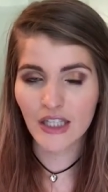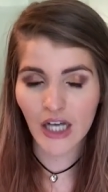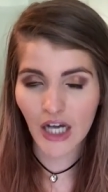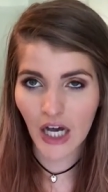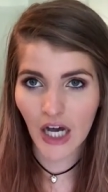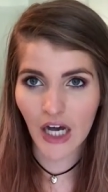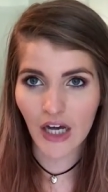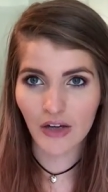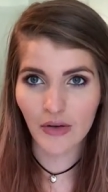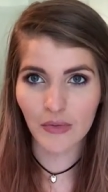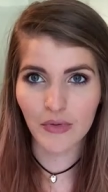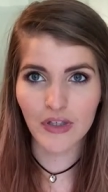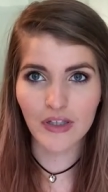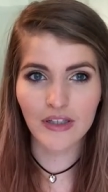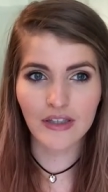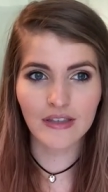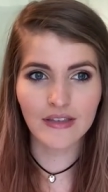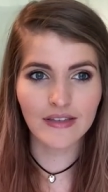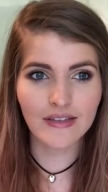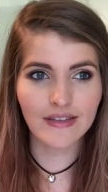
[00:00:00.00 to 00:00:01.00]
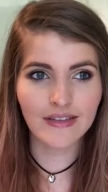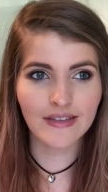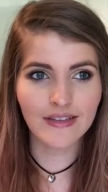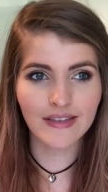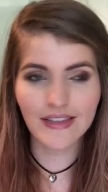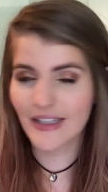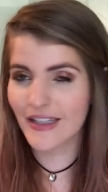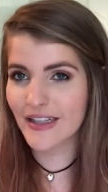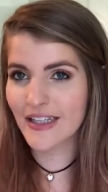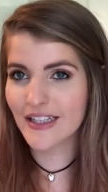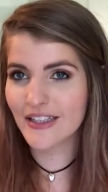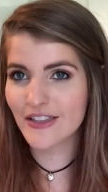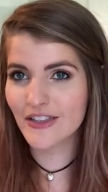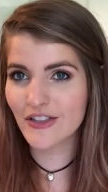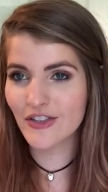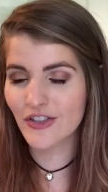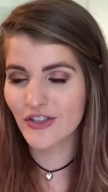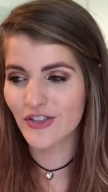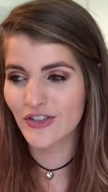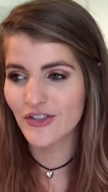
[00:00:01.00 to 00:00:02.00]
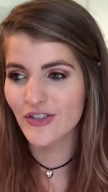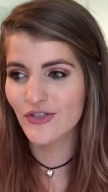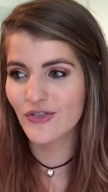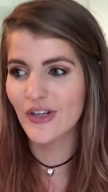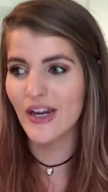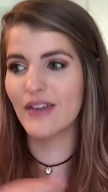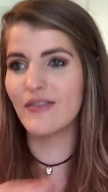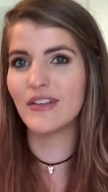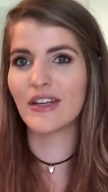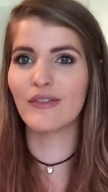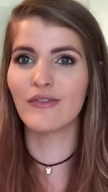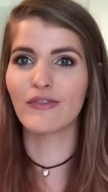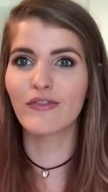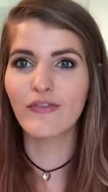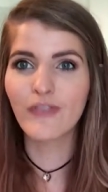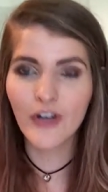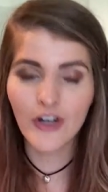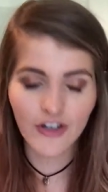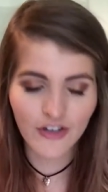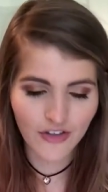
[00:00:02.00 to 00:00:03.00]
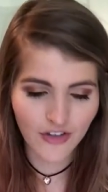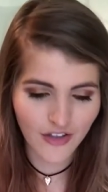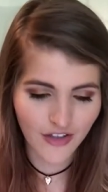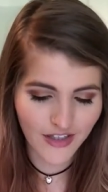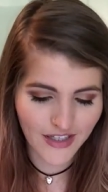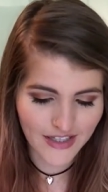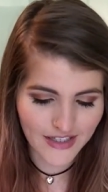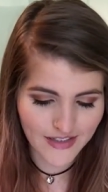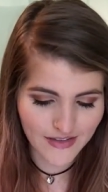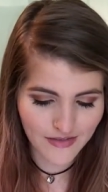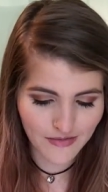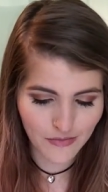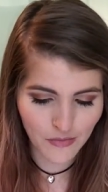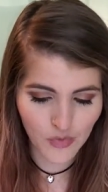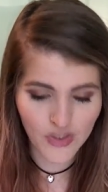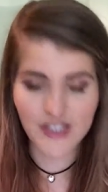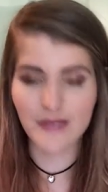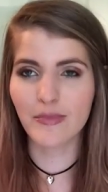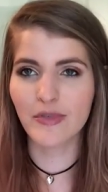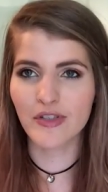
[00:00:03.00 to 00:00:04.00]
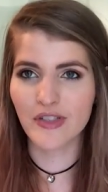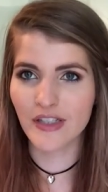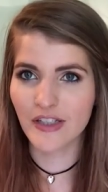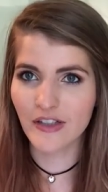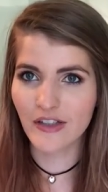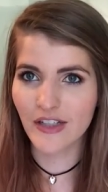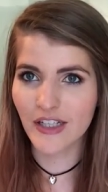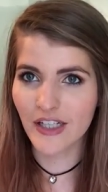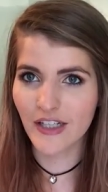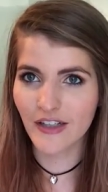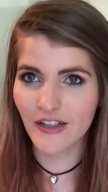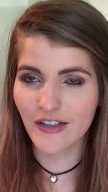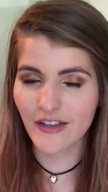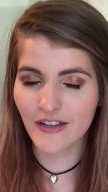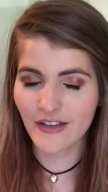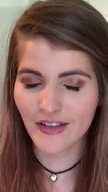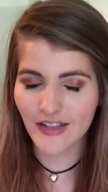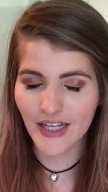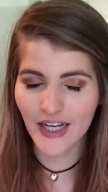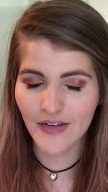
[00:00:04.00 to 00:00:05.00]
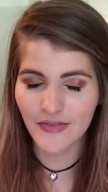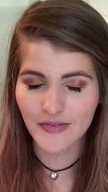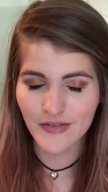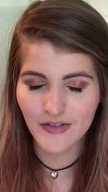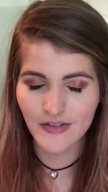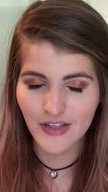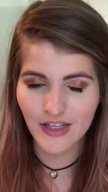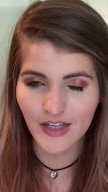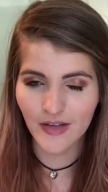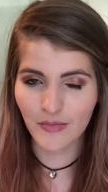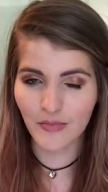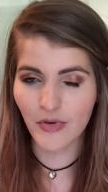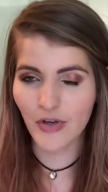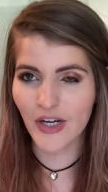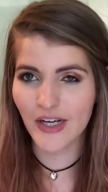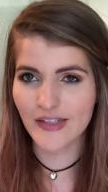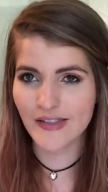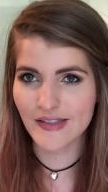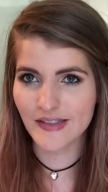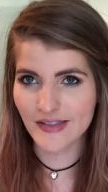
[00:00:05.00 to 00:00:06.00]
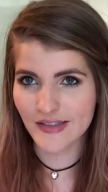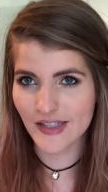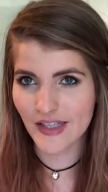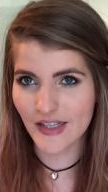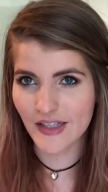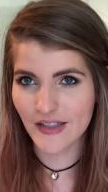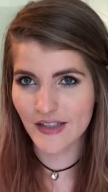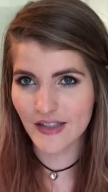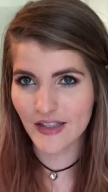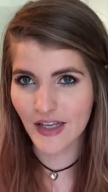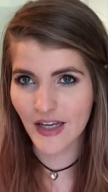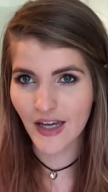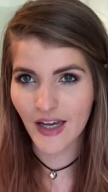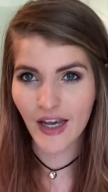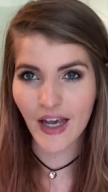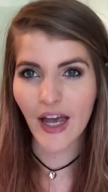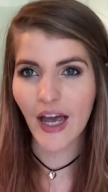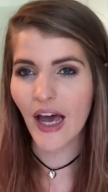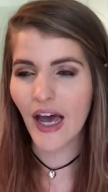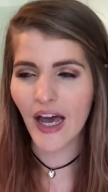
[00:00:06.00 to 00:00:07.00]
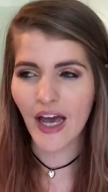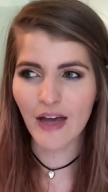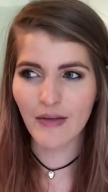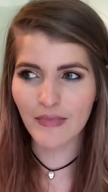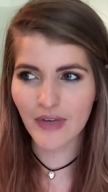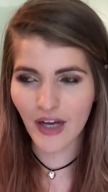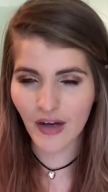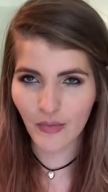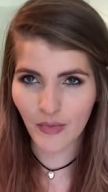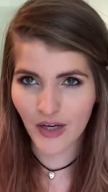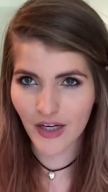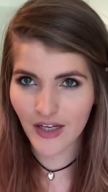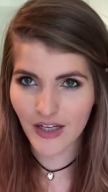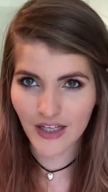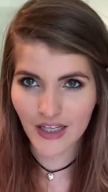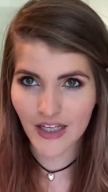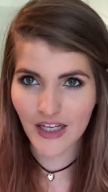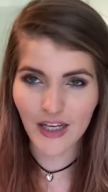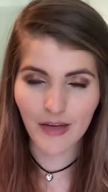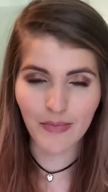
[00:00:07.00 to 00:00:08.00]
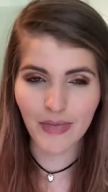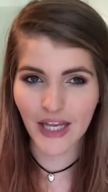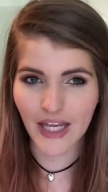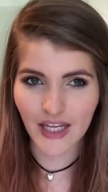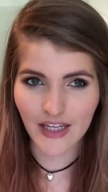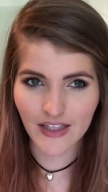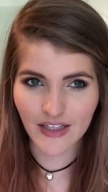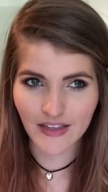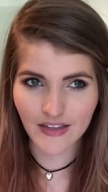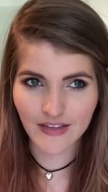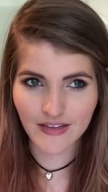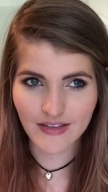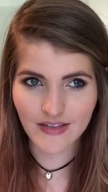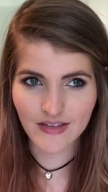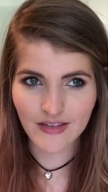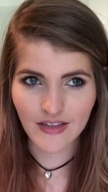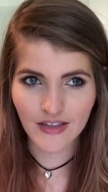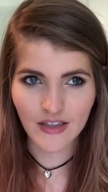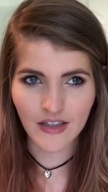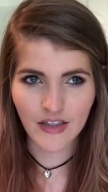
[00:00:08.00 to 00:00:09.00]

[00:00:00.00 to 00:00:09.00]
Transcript: Awkward. And then to just drive it even further, he whispers in her ear after they embrace and says, I'm not wearing any panties.